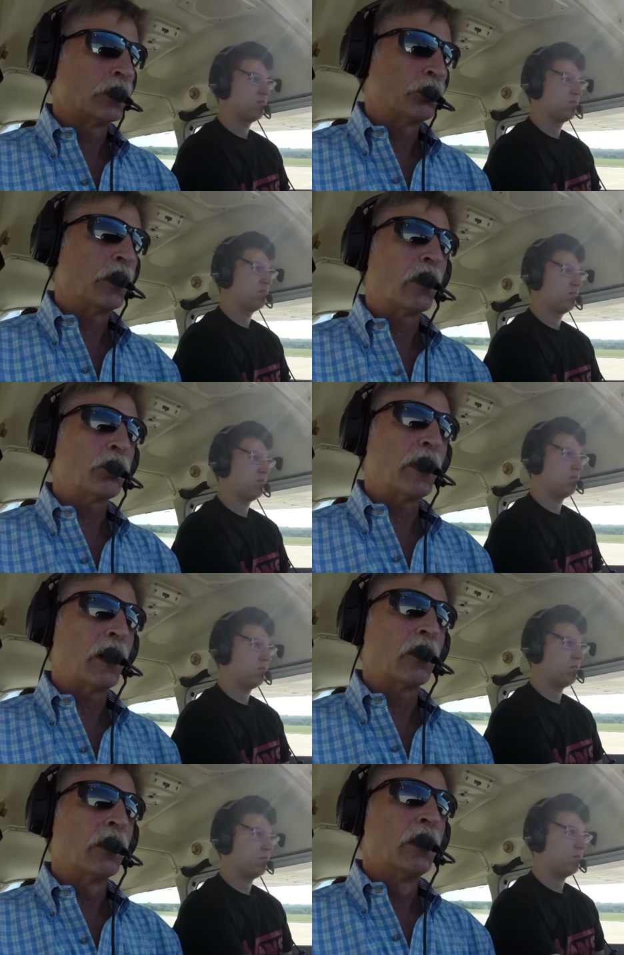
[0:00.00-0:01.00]
Speaker 1: Give me all the
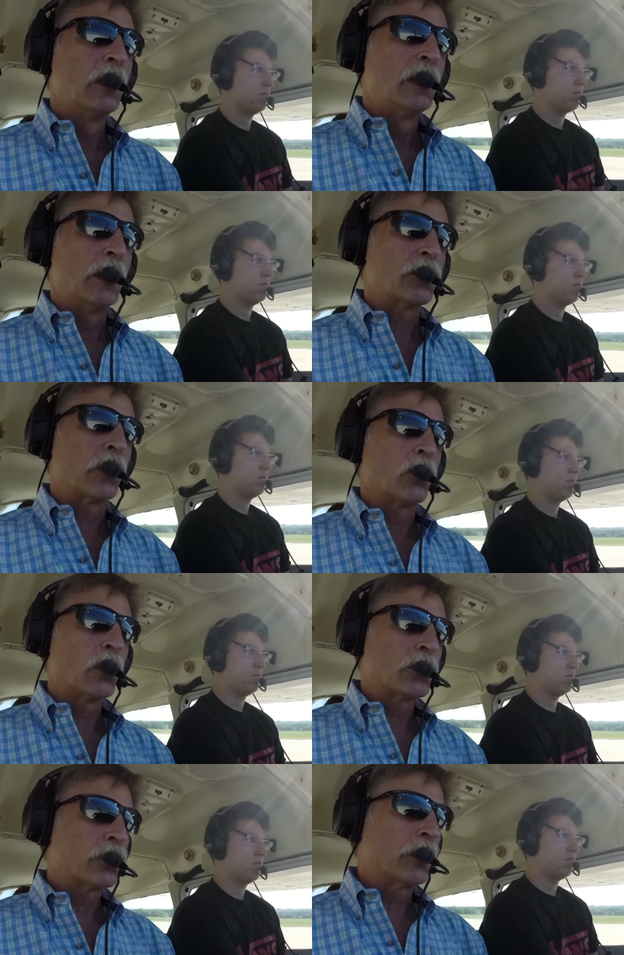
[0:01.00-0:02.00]
power. It's gonna
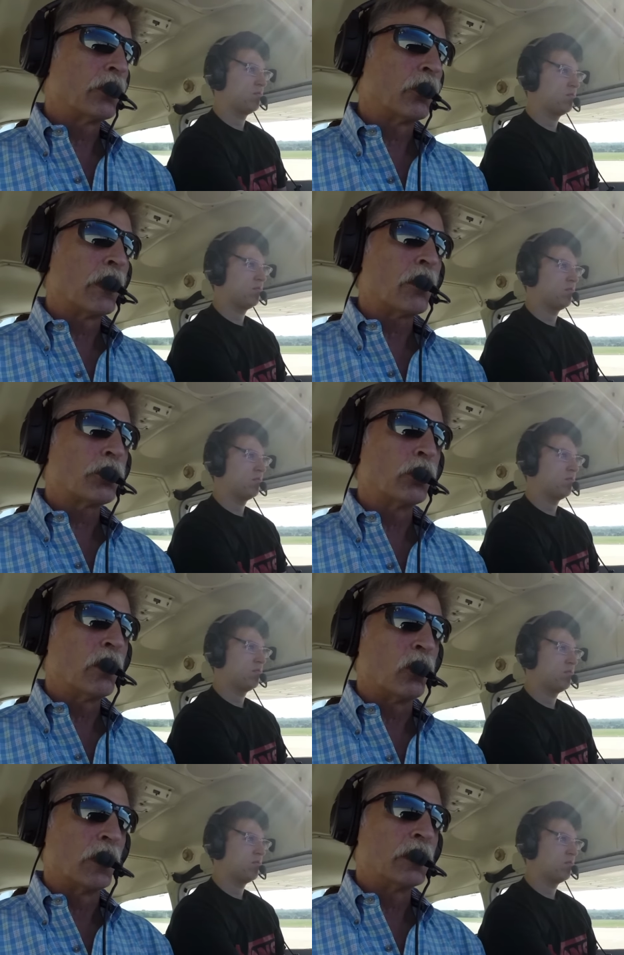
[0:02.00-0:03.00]
wanna steer, run off the
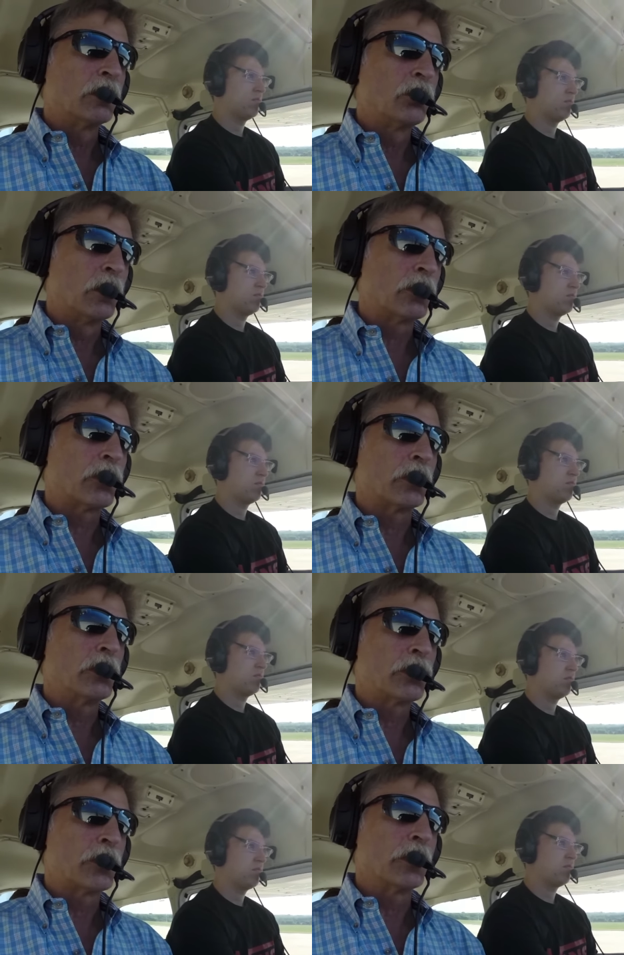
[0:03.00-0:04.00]
runway, but so
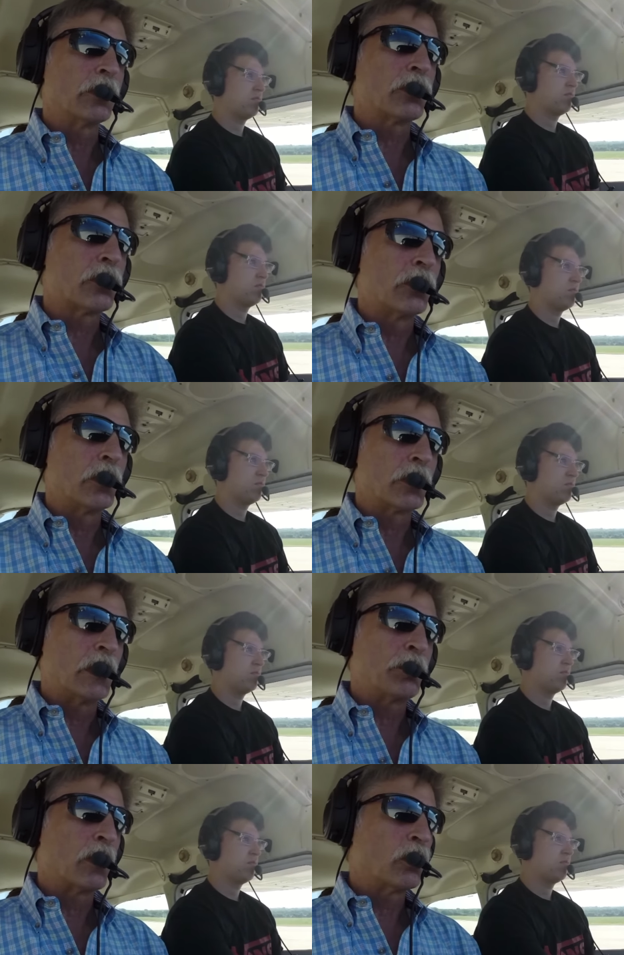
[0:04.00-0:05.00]
you steer it,
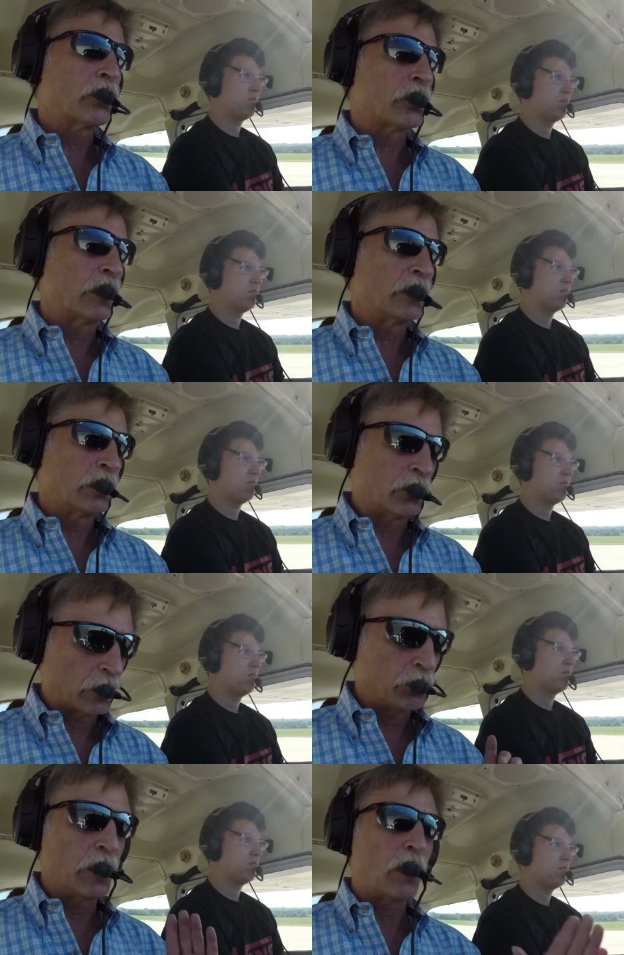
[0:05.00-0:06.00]
keep it going straight.
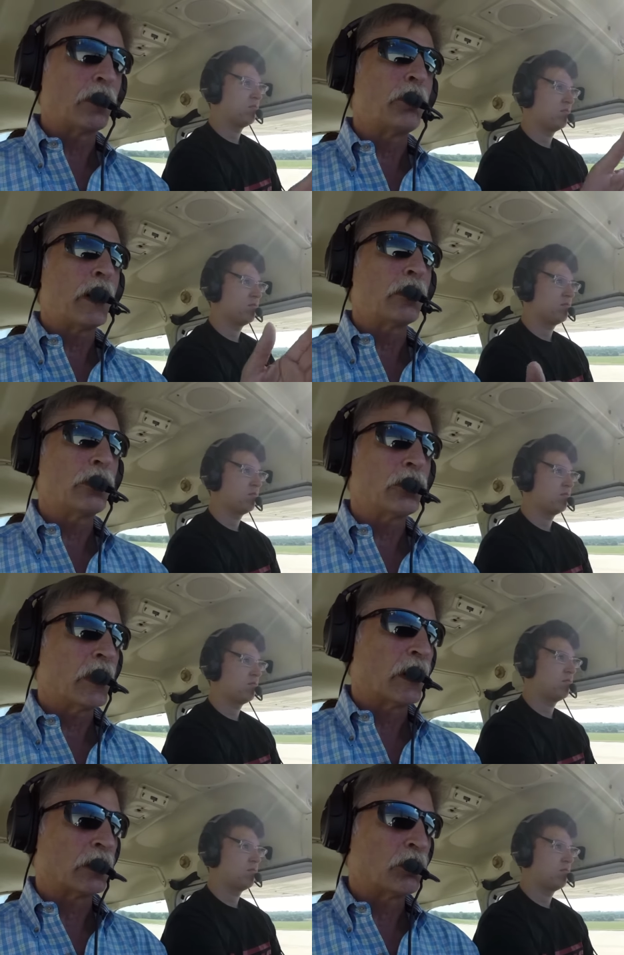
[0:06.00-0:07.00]
Give me all the power she's
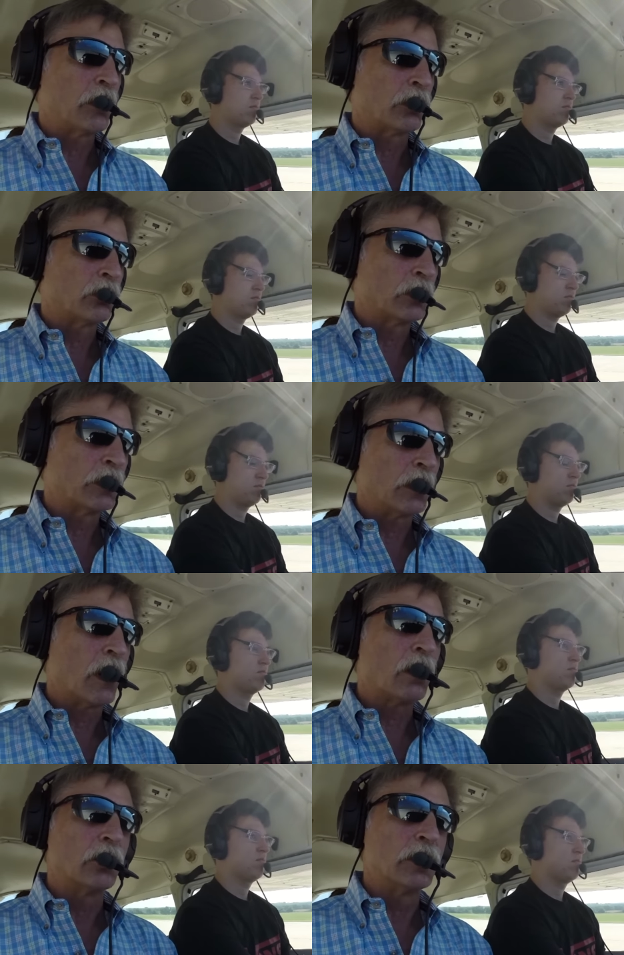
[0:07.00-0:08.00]
got, come on,
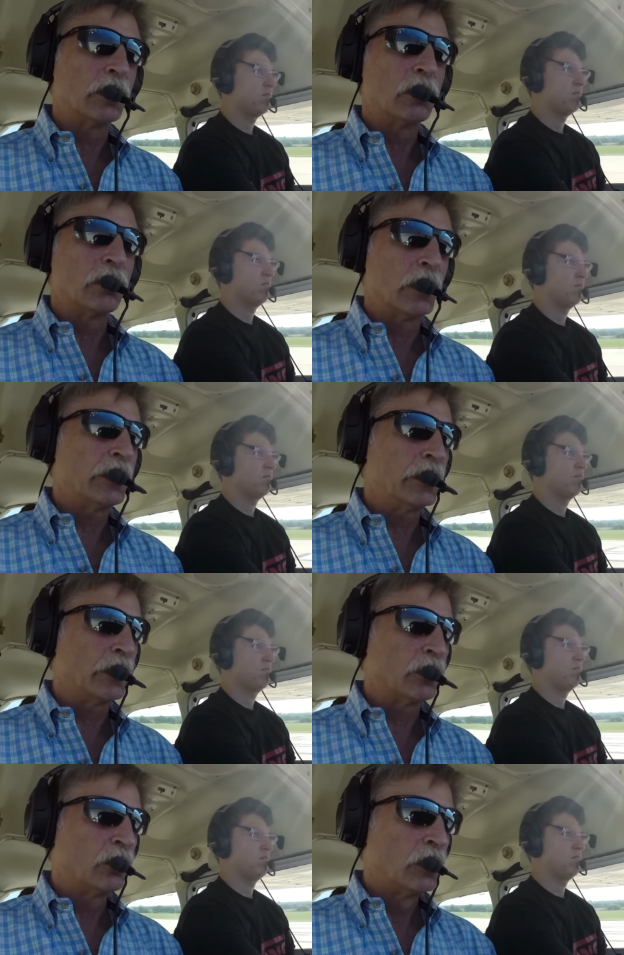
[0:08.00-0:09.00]
all of it. There you
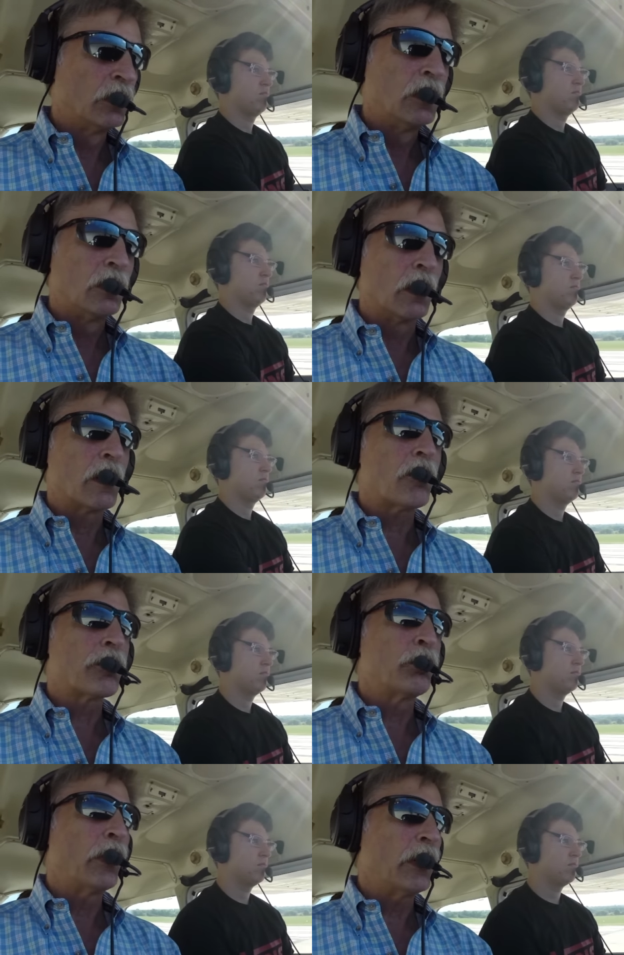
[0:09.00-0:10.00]
go. Let
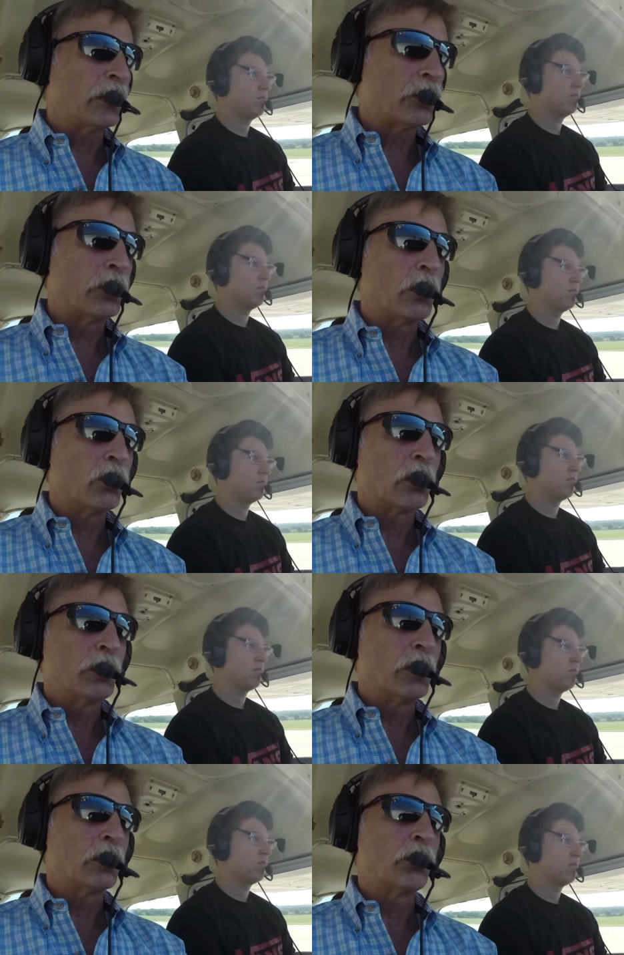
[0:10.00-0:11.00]
off the brakes, you don't wanna
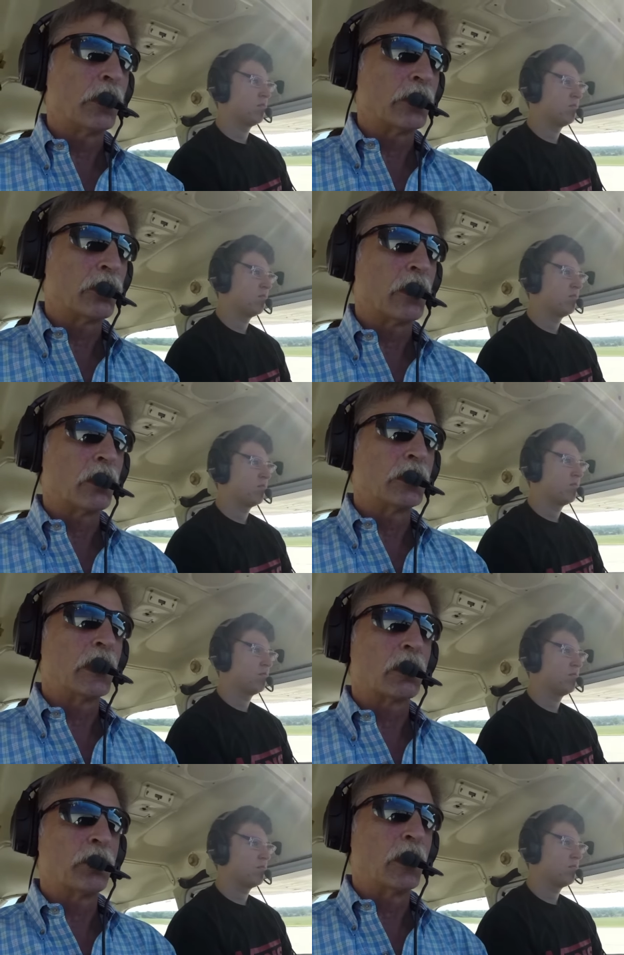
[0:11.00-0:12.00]
be on the brakes at all, you
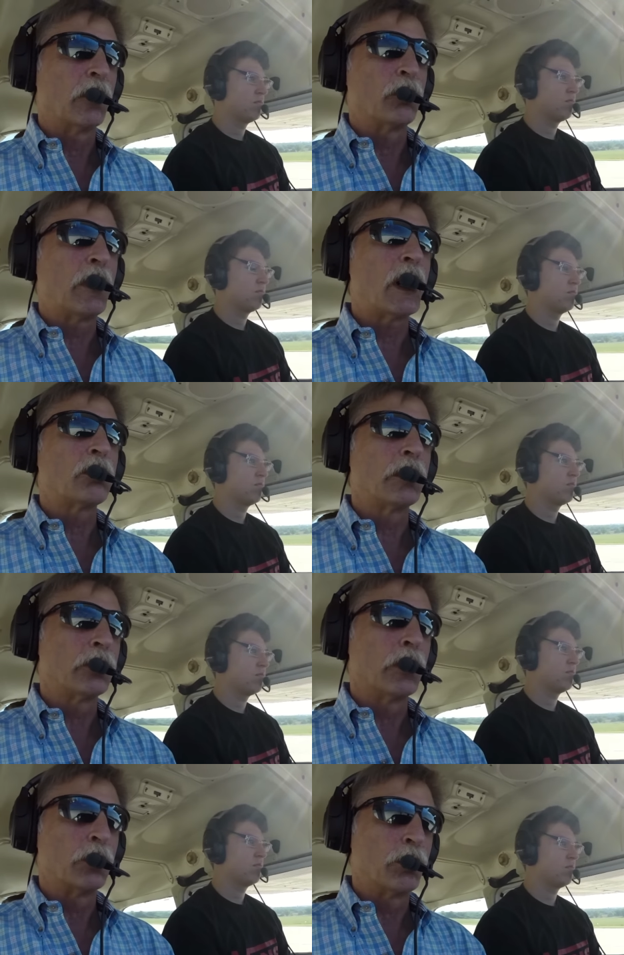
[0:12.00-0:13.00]
gotta be on the bottom of
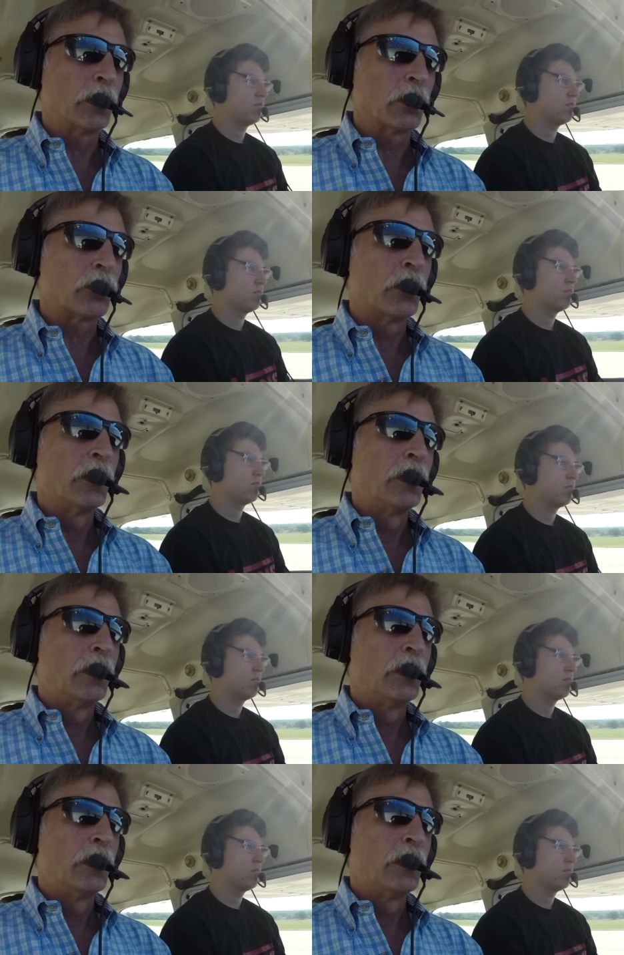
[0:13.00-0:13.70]
the rudder pedals.